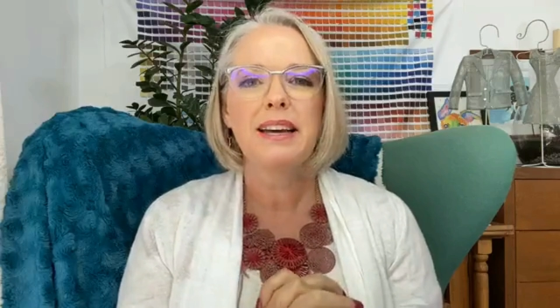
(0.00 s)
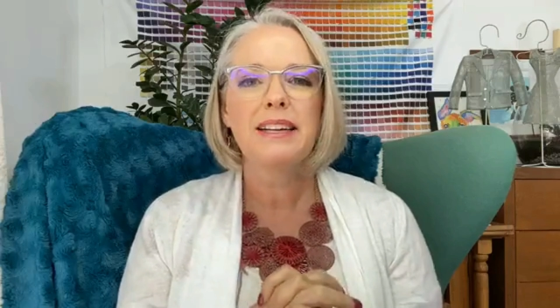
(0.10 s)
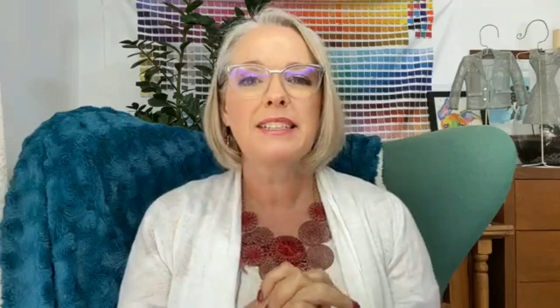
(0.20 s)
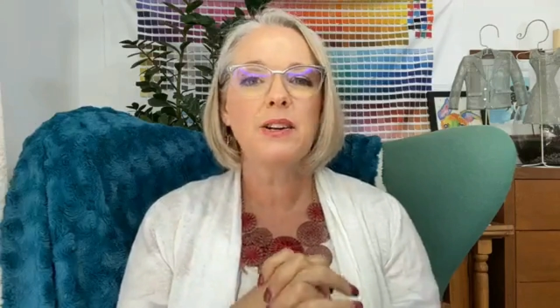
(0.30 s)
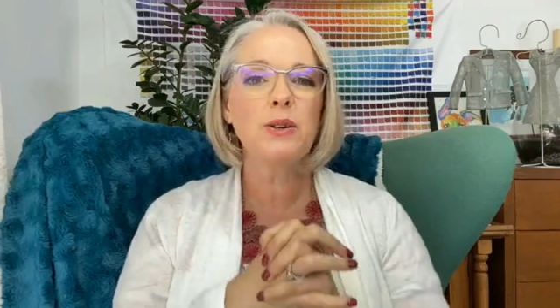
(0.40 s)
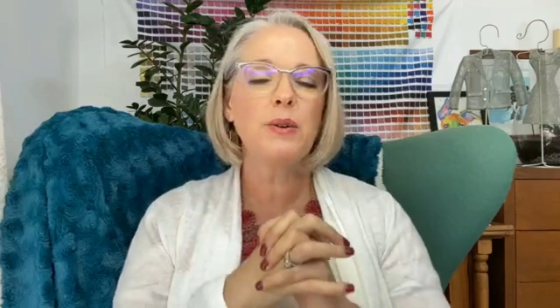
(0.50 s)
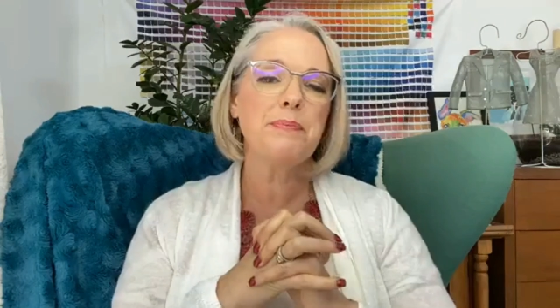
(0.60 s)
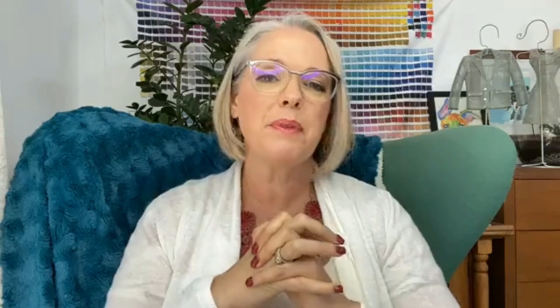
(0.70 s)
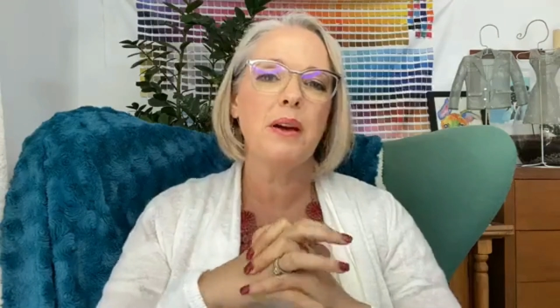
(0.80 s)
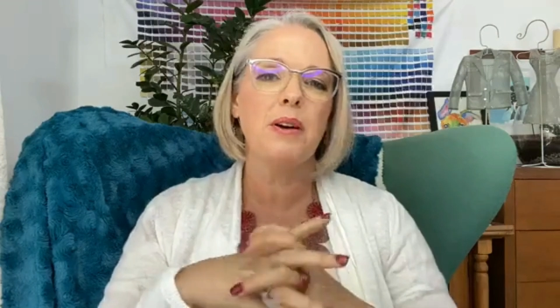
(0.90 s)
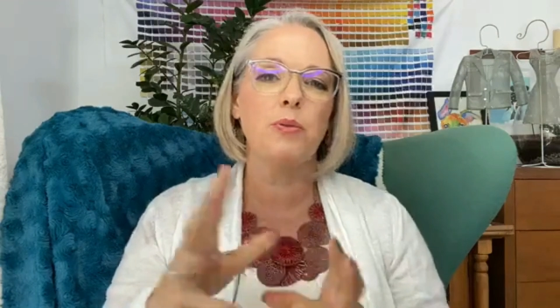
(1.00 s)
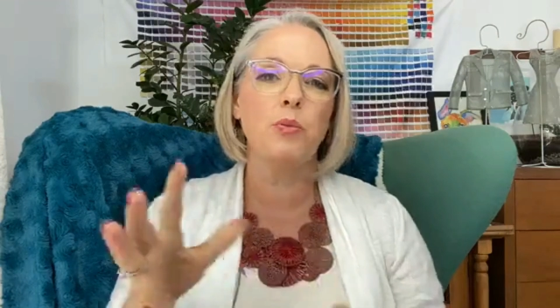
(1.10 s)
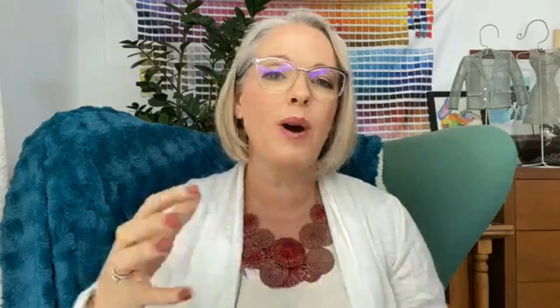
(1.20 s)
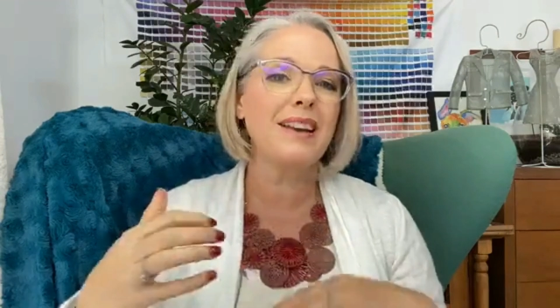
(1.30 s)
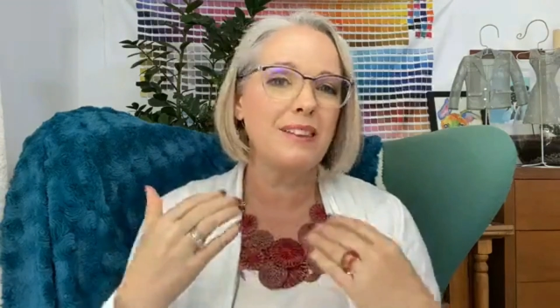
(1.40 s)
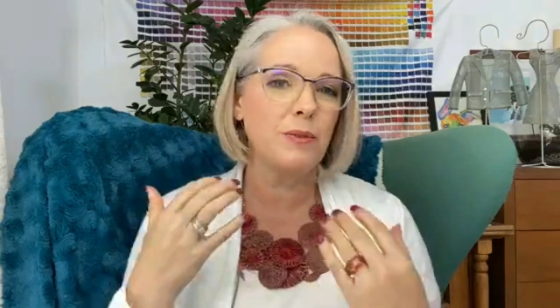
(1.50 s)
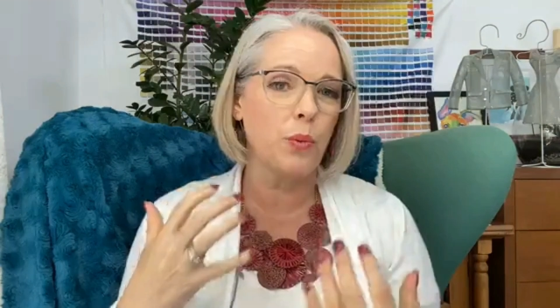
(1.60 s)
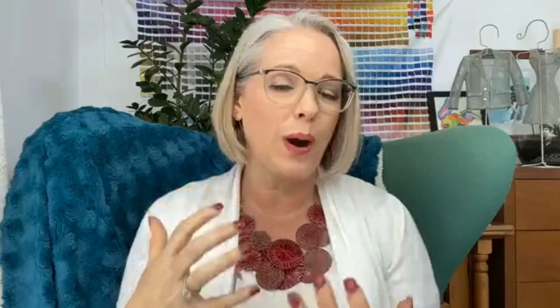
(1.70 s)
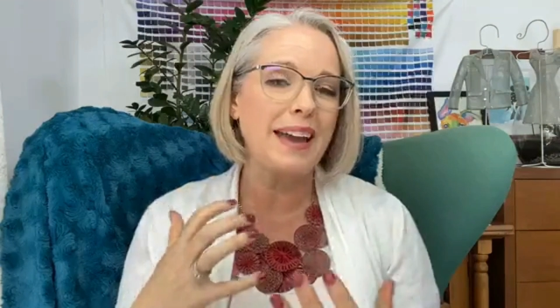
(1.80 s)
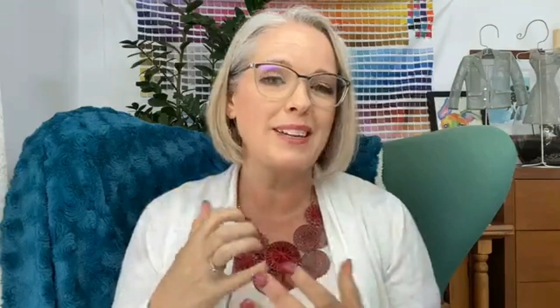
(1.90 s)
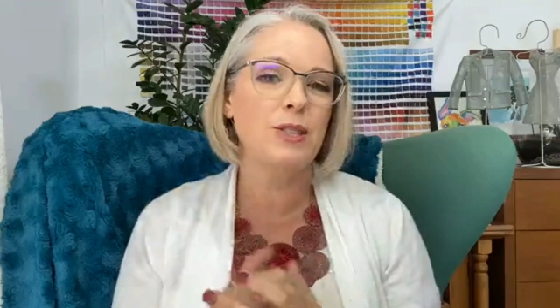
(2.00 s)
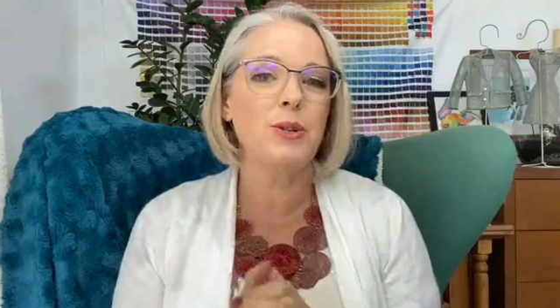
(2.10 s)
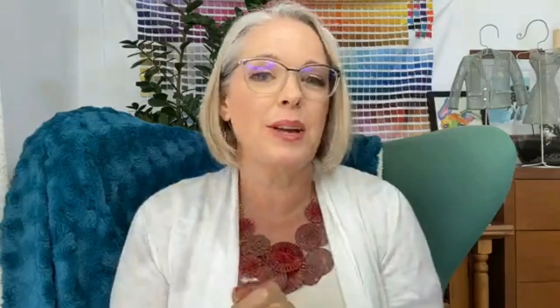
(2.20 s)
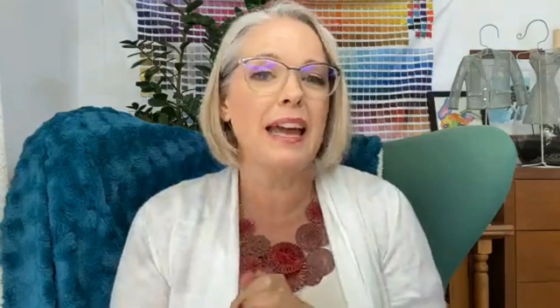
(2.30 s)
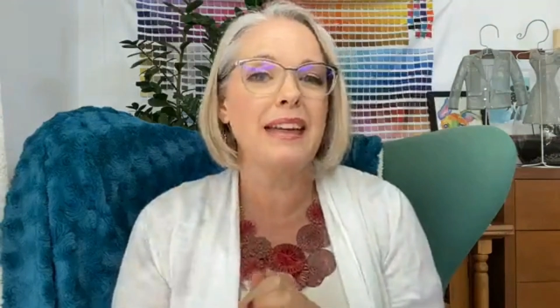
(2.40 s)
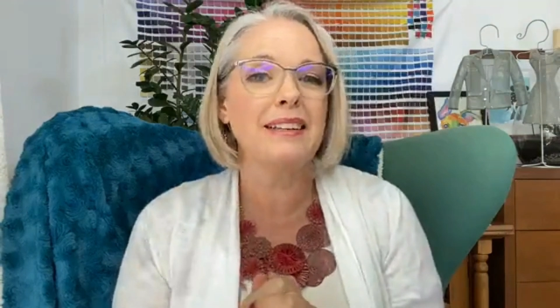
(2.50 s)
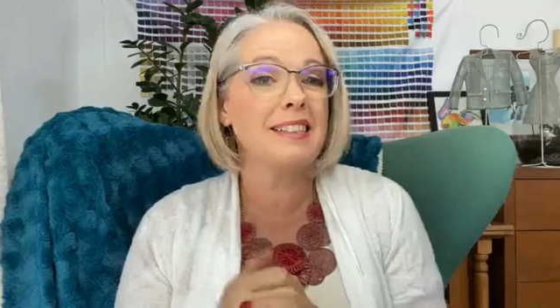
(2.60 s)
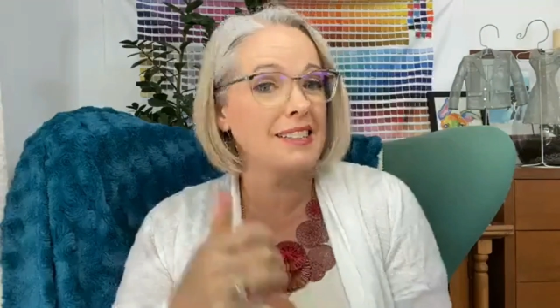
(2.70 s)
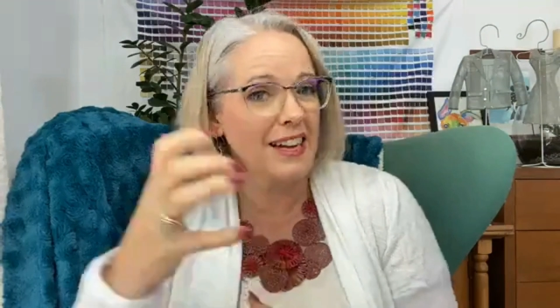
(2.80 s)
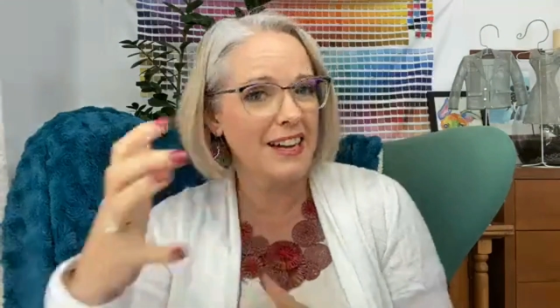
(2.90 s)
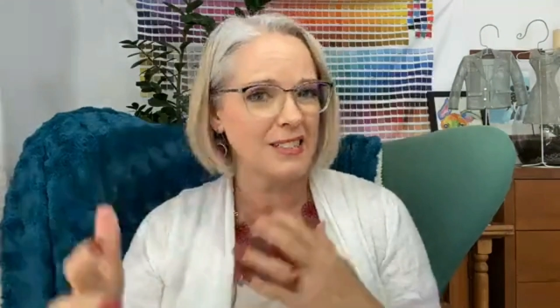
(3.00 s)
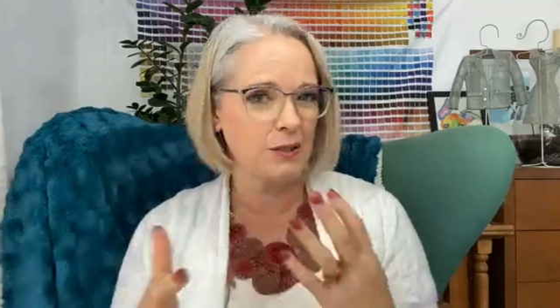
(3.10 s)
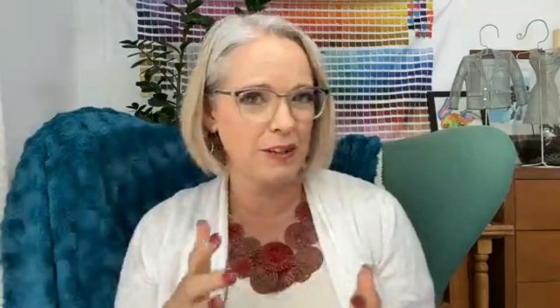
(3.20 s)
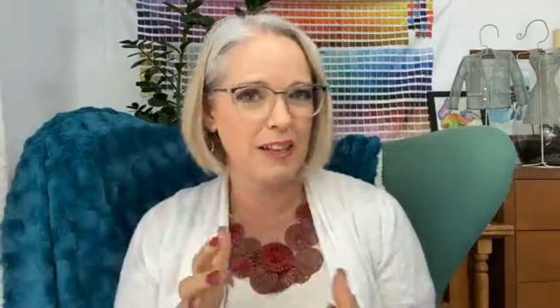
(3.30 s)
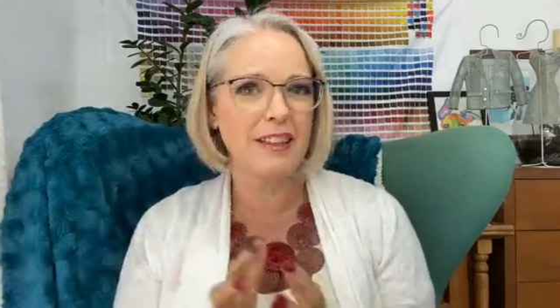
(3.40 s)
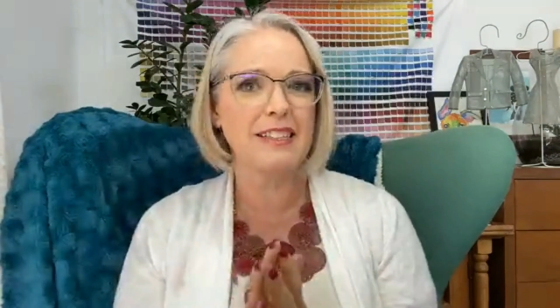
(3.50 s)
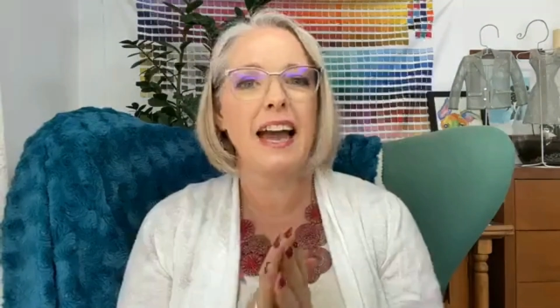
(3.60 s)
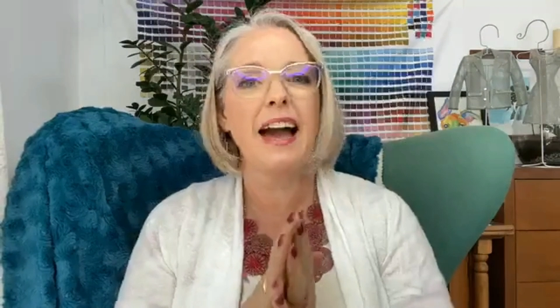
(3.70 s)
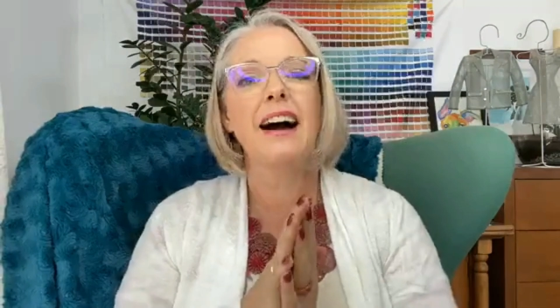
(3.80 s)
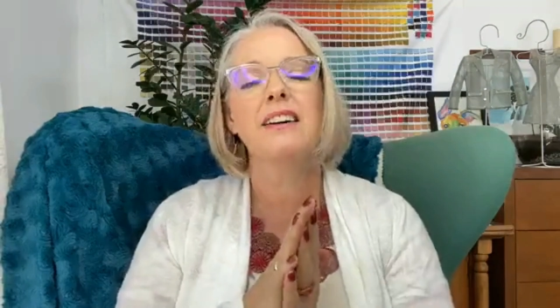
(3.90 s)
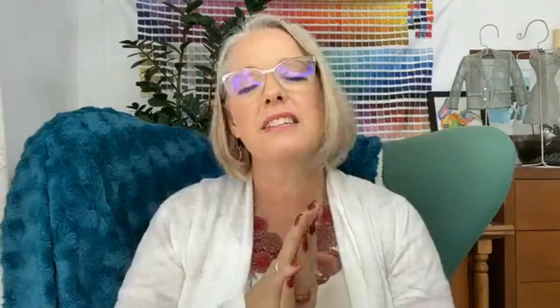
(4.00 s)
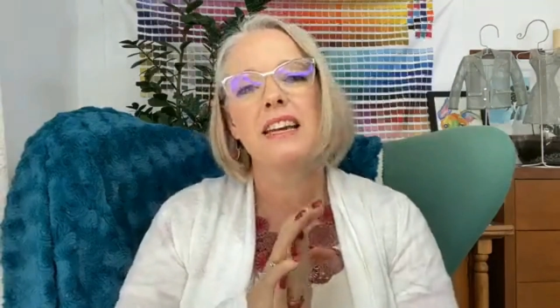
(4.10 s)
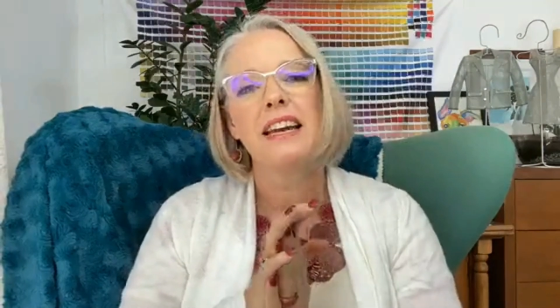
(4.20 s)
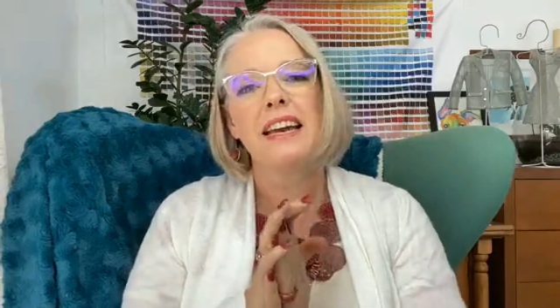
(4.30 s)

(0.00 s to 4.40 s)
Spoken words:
So one of the ways you can start to figure this out